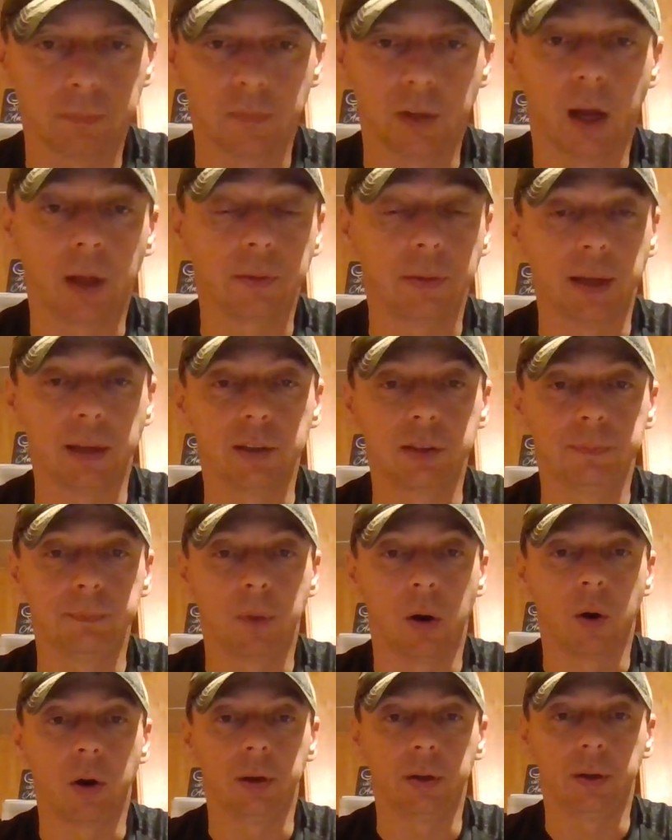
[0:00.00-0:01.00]
not that
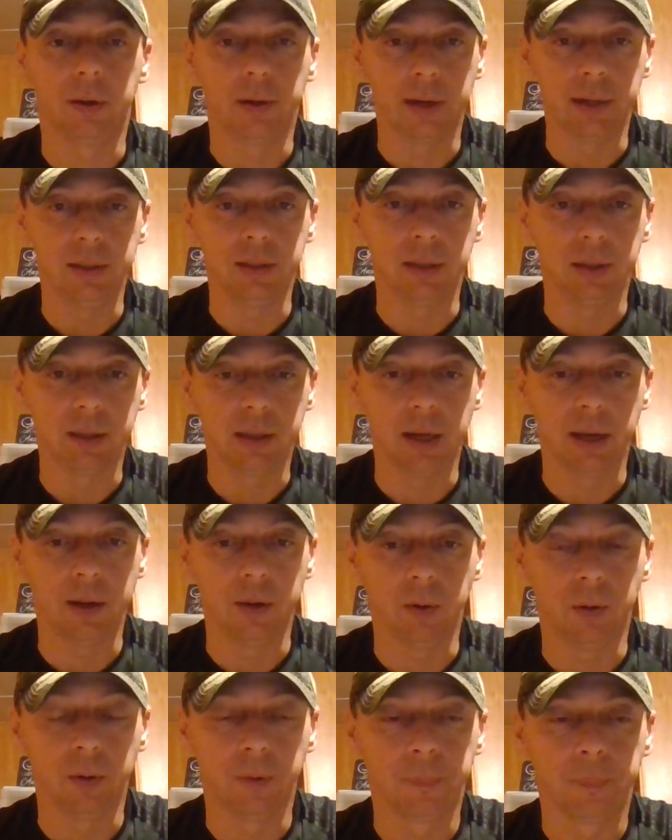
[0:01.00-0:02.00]
smart and they're easy to
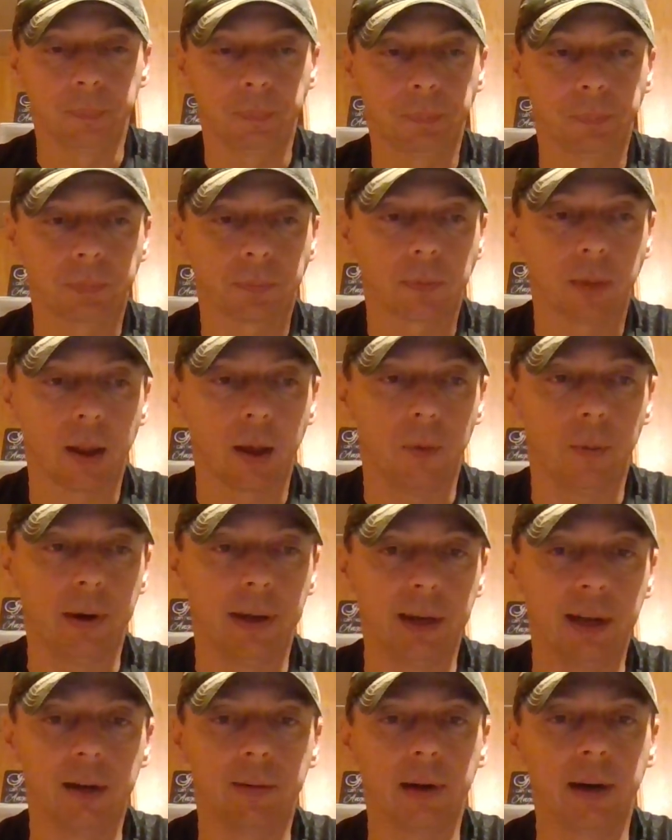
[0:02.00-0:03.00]
kill. When
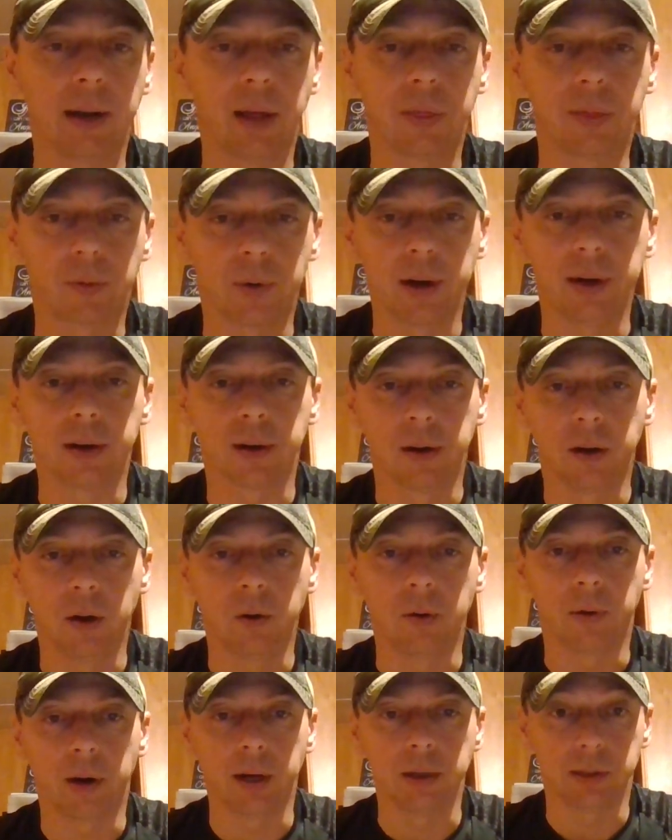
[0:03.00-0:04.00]
they get around that
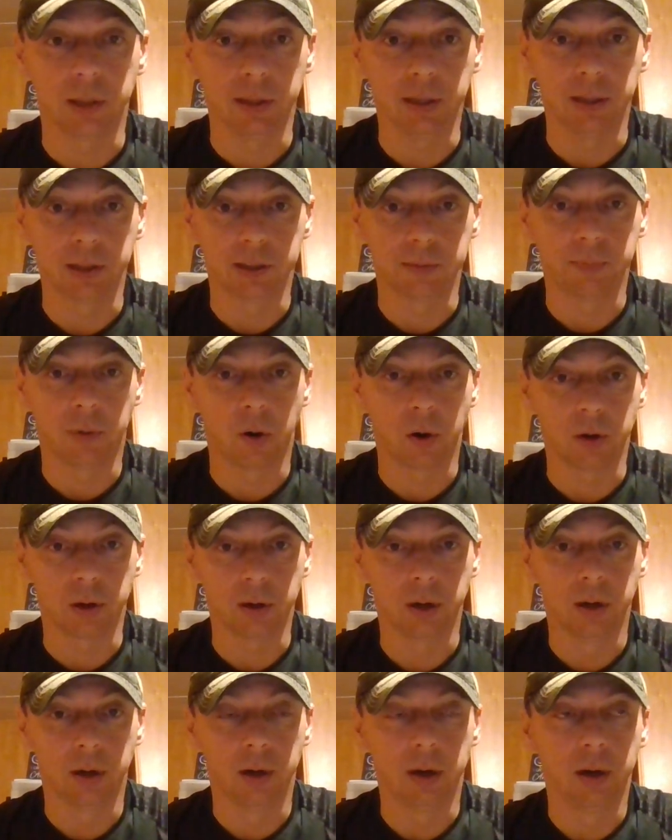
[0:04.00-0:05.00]
3-year-old range, they get smarter.
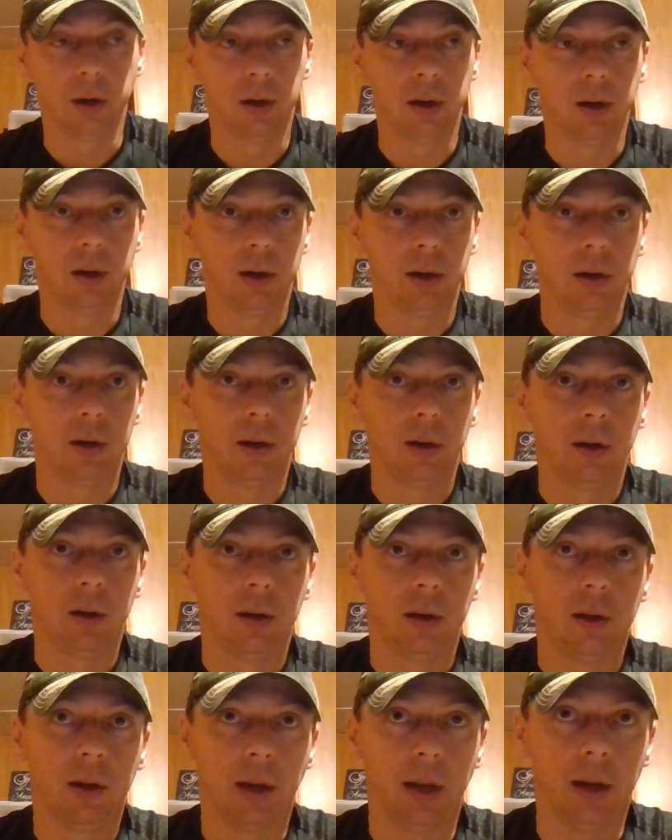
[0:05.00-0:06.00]

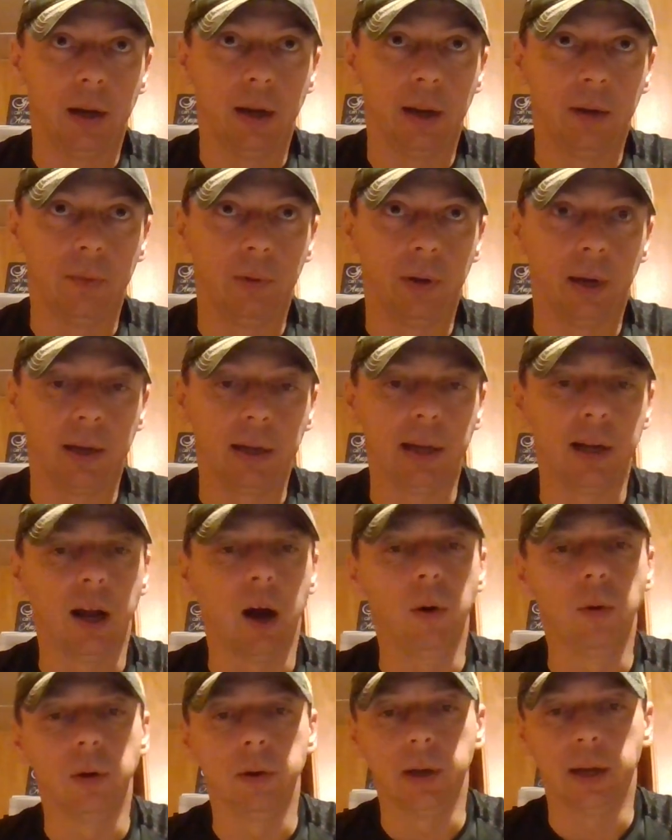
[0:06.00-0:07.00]
And then when they get
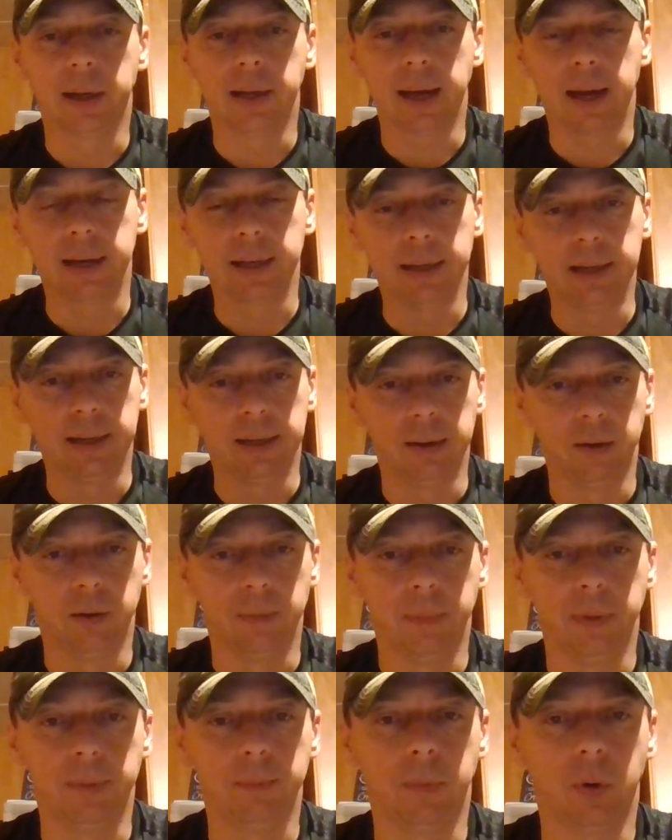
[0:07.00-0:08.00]
older, they kind of get a little
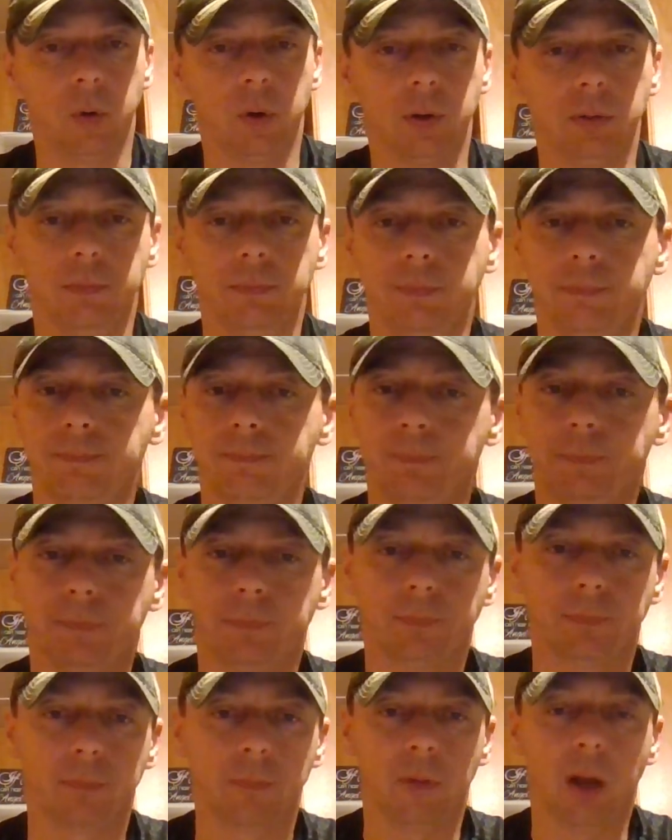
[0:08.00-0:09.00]
bit more,
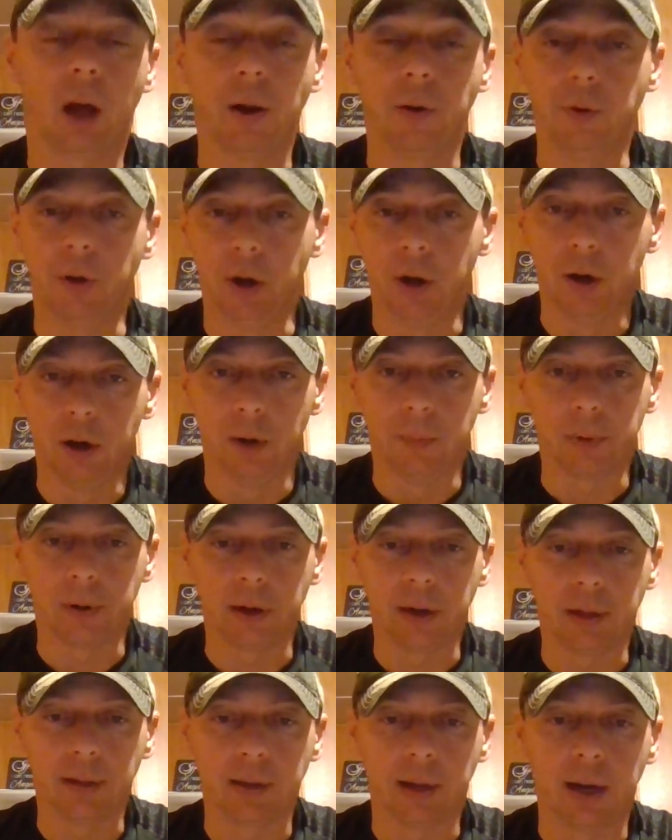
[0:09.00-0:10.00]
not dumb or
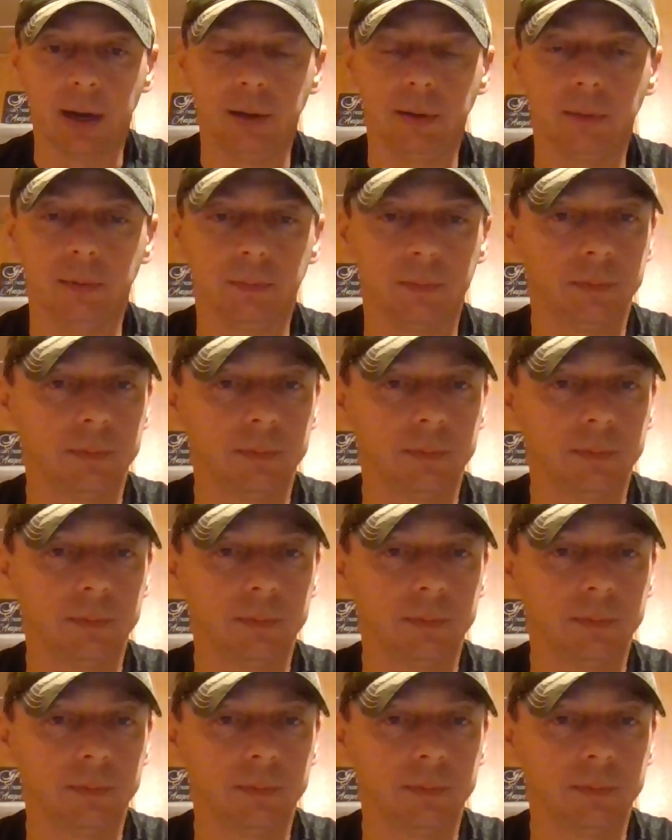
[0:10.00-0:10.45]
anything,